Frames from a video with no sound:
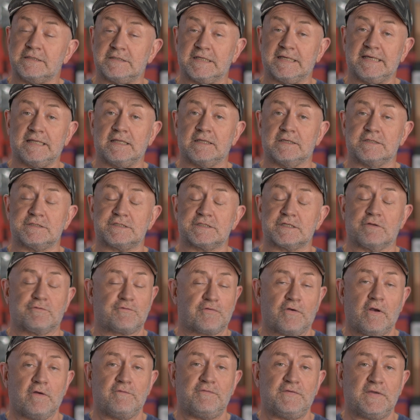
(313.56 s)
A dealer's
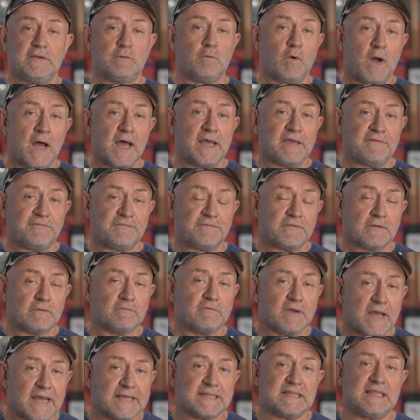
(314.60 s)
trophy wife,
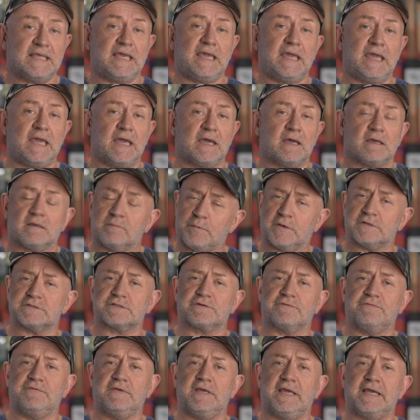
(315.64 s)
right there,
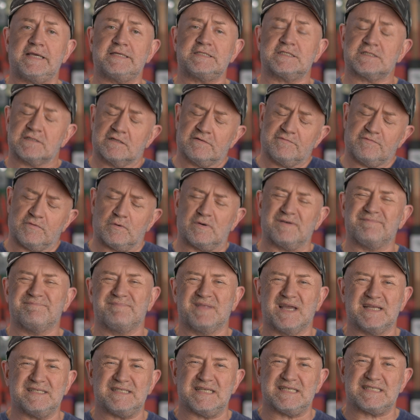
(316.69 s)
apostrophe S, for
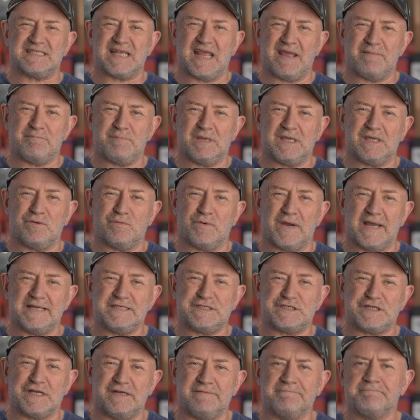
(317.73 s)

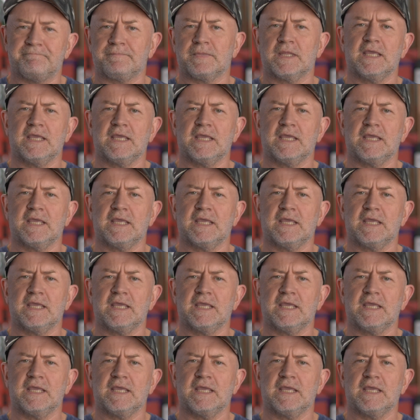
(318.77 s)
disambiguation.